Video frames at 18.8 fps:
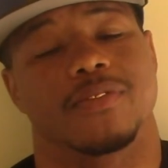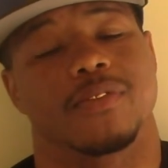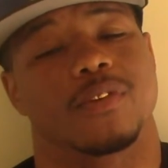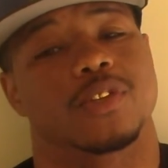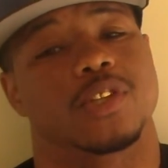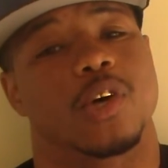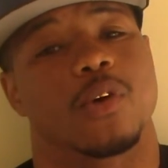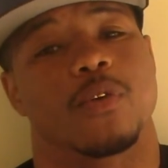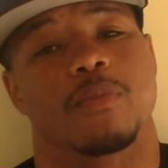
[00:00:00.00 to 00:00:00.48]
If
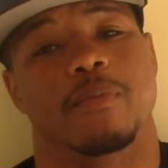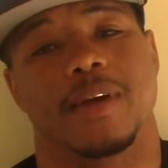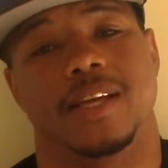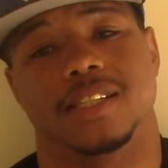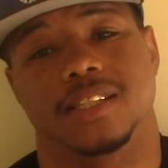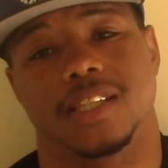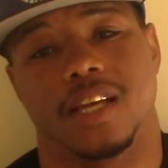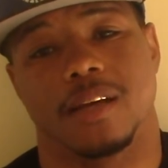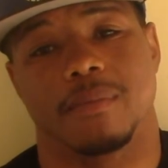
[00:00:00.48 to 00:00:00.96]
your shoulder
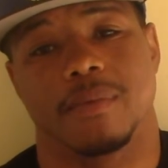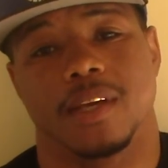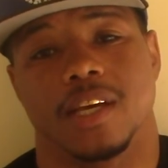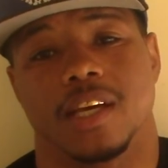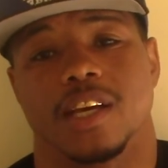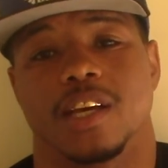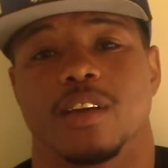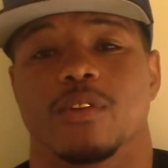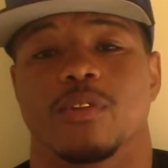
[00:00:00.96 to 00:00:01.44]
messed up
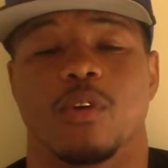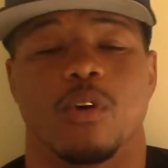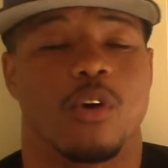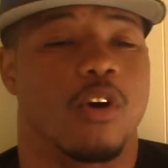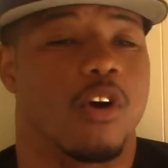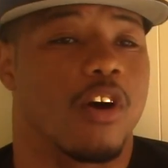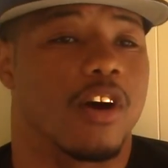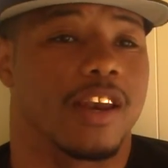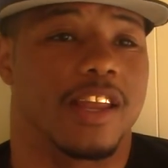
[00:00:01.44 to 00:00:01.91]
and you
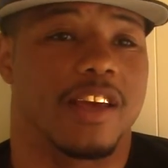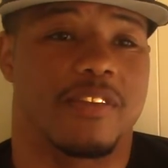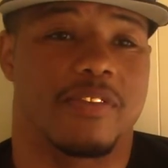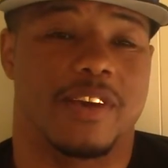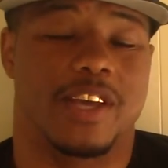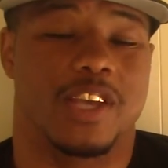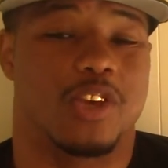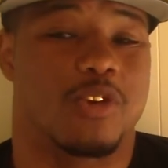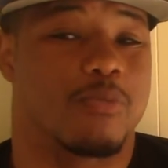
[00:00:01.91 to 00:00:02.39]
throw a hard
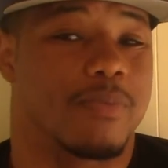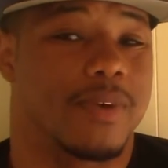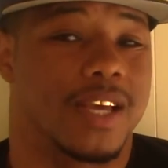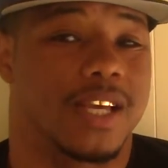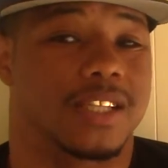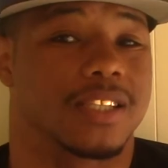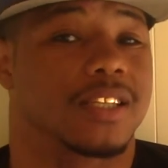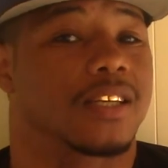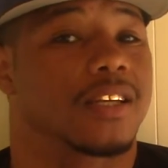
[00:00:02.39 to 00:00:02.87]
left hand, you
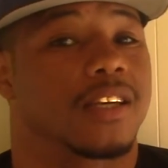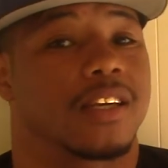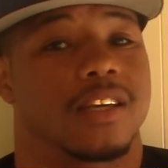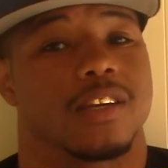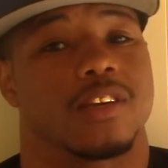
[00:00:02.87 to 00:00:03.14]
miss.